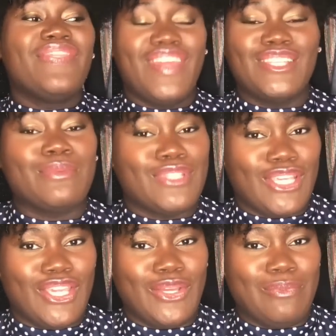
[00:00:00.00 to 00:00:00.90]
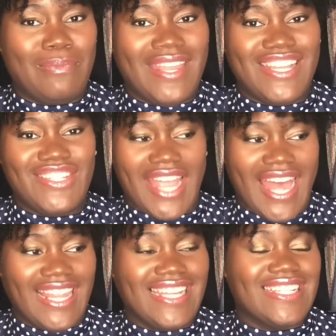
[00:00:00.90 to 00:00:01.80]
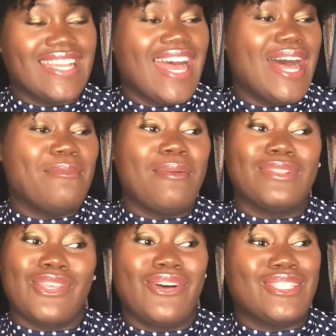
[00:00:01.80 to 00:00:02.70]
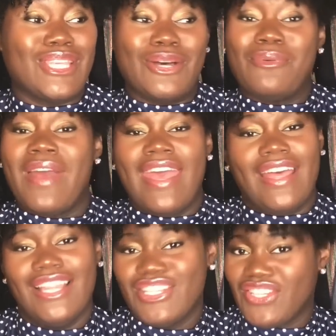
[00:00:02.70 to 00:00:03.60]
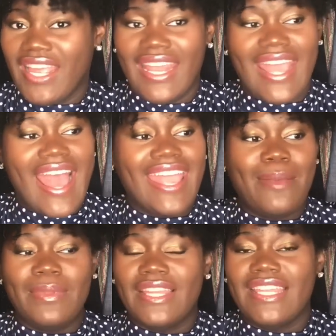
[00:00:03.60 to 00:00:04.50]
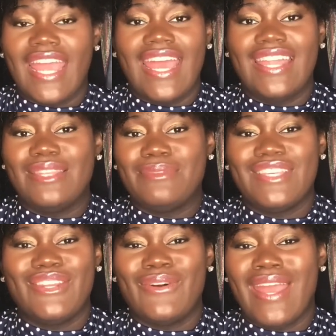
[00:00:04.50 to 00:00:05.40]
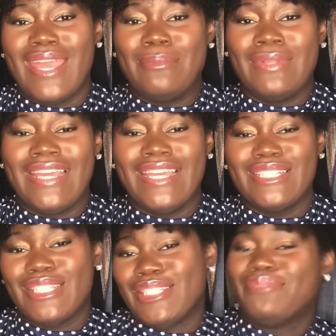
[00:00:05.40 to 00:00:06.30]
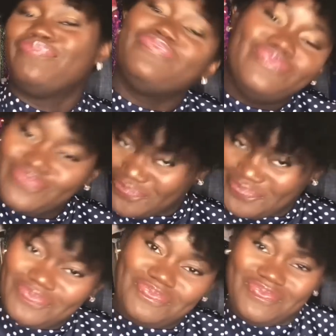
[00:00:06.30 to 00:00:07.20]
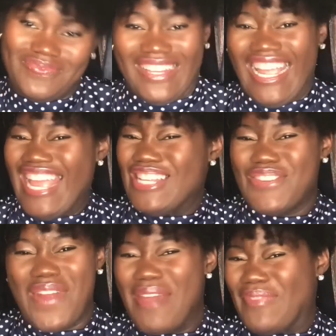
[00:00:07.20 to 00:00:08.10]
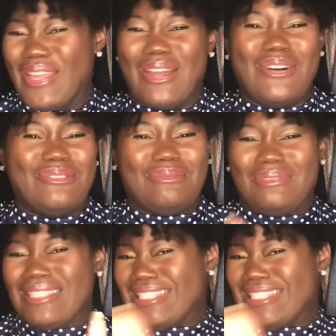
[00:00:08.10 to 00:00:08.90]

This was a cute mini challenge. It was also hella shady. I can't believe they had them sitting on eggplants. and traffic cones.